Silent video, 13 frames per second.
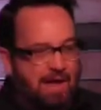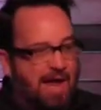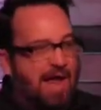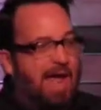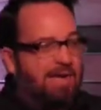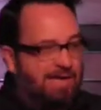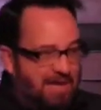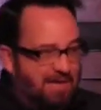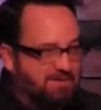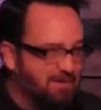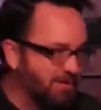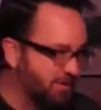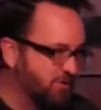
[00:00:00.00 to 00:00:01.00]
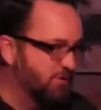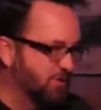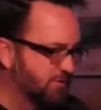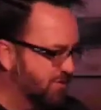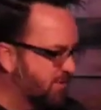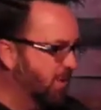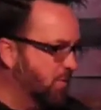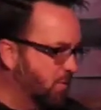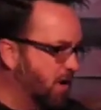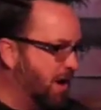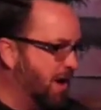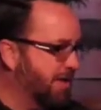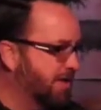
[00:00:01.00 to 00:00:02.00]
and get to the truth. So
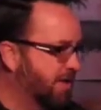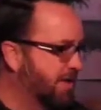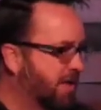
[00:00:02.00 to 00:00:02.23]
what?